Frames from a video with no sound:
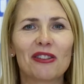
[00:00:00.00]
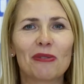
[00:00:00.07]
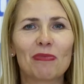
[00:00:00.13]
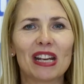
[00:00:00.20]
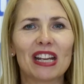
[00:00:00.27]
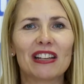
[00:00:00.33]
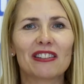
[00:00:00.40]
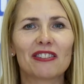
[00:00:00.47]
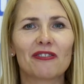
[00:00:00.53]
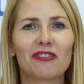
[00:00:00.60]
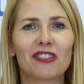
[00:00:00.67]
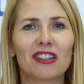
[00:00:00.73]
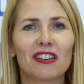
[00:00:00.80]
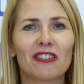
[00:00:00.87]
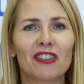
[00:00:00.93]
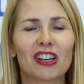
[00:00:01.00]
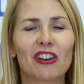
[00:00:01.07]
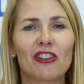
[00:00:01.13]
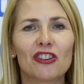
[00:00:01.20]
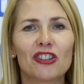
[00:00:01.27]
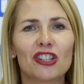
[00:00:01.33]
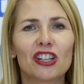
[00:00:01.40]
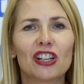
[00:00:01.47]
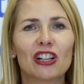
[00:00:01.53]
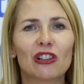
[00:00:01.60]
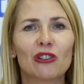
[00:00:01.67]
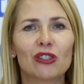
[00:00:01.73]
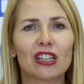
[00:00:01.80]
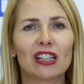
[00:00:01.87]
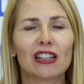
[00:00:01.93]
and the breadth of the country,
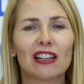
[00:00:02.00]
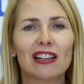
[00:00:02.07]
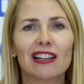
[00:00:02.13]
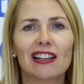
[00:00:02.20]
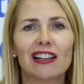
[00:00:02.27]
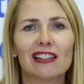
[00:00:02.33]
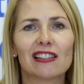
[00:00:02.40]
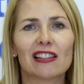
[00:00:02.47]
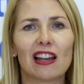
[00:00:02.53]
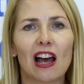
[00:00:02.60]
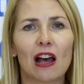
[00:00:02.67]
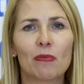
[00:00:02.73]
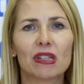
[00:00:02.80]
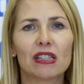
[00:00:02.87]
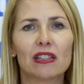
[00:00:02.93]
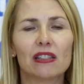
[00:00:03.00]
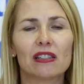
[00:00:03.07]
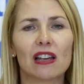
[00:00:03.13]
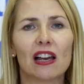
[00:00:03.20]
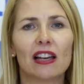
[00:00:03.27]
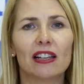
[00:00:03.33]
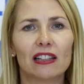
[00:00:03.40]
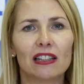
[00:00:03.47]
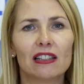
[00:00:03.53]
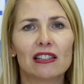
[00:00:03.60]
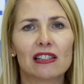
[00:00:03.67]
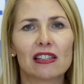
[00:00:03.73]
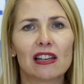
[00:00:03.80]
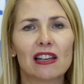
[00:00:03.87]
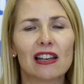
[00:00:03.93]
including its inhabited
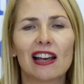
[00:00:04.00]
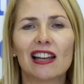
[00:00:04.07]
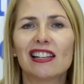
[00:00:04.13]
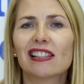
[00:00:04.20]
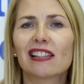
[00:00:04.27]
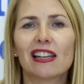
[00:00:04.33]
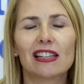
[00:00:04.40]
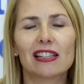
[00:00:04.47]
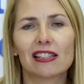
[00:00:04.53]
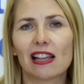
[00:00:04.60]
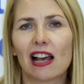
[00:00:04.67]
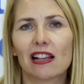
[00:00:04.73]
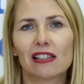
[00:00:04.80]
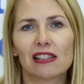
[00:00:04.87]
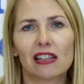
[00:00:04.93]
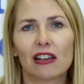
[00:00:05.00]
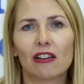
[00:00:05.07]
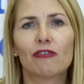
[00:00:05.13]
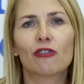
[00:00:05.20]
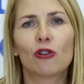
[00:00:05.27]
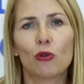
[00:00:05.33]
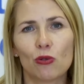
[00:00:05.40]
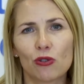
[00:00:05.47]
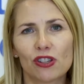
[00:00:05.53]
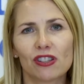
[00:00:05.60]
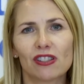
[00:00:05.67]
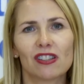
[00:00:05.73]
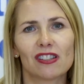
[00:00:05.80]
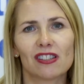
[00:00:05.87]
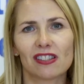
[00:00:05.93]
islands. And its greatest asset, of course,
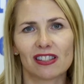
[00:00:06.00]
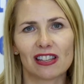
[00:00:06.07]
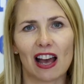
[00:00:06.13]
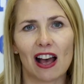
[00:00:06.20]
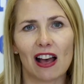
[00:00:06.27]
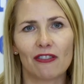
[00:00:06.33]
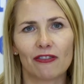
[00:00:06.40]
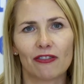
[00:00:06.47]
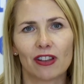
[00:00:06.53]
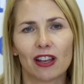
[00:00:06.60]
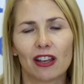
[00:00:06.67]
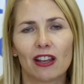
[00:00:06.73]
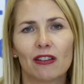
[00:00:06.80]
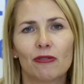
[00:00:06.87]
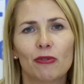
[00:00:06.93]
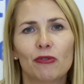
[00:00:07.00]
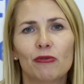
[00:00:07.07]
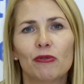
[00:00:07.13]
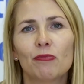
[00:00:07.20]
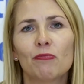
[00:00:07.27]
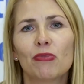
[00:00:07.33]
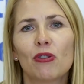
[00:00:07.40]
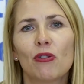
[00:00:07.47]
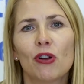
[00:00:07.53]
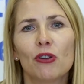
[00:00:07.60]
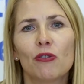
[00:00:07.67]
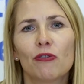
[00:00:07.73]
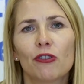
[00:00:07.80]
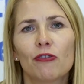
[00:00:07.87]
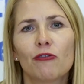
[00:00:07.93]
is its staff. We employ
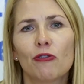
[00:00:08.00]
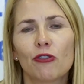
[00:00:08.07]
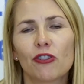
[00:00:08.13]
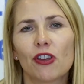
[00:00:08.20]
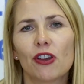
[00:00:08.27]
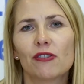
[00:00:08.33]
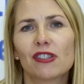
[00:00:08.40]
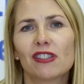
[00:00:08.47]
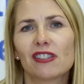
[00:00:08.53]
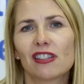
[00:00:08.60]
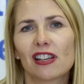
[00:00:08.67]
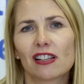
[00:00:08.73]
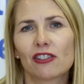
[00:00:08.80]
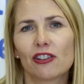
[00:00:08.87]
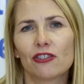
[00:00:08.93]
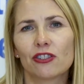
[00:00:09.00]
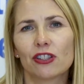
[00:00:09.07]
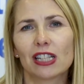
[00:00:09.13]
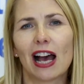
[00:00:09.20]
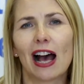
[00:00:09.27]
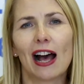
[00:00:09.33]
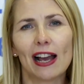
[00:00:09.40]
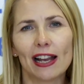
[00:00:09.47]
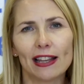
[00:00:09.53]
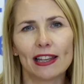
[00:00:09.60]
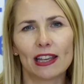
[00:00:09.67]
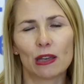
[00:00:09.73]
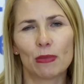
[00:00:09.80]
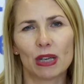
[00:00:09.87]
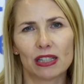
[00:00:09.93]
over 4,600 highly
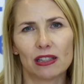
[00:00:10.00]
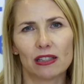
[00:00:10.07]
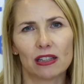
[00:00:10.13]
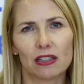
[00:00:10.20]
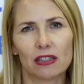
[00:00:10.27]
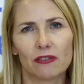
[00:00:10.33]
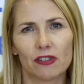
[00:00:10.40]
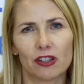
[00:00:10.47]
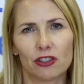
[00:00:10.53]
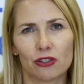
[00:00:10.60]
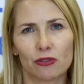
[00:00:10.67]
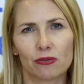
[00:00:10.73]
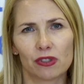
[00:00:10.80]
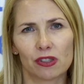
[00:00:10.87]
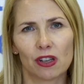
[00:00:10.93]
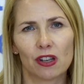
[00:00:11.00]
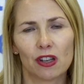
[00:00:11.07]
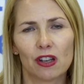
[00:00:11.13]
committed individuals.